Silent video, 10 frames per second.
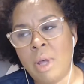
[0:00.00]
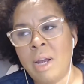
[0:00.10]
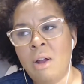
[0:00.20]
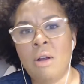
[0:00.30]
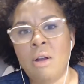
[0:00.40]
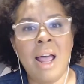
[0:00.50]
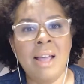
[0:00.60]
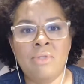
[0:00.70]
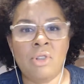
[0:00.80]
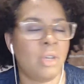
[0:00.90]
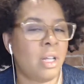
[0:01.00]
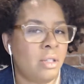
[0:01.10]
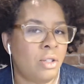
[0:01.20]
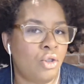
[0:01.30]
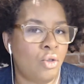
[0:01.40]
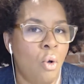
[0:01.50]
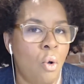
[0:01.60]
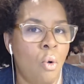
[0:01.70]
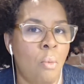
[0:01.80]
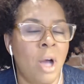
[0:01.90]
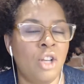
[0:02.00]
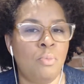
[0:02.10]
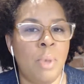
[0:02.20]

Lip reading: and her life just got so much